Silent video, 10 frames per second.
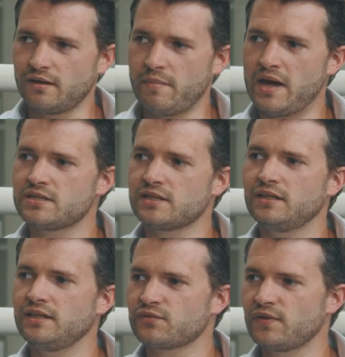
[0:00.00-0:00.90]

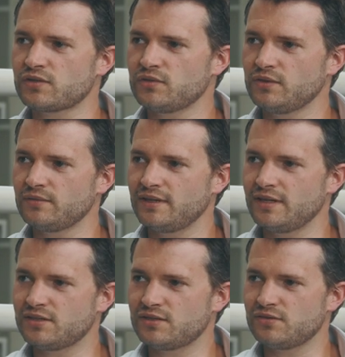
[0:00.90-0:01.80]
amazing in this vessel that
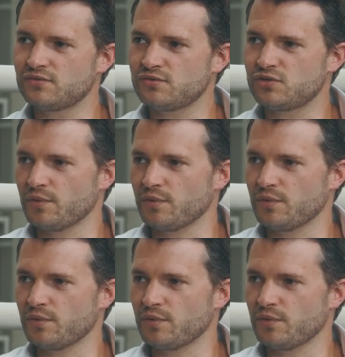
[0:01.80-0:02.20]
really well,